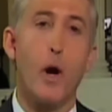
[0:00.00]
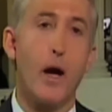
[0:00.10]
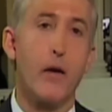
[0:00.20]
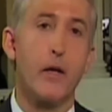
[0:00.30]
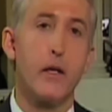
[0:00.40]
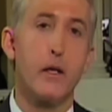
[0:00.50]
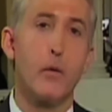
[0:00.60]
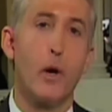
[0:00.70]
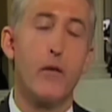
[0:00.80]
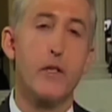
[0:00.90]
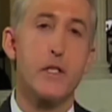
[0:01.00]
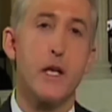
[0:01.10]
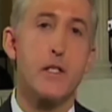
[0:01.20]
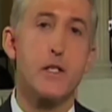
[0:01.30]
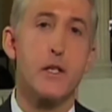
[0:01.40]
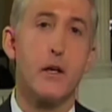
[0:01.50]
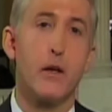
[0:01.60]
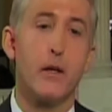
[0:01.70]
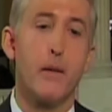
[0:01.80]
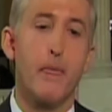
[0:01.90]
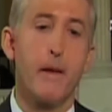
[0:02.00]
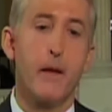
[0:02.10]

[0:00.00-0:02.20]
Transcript: why are waivers necessary?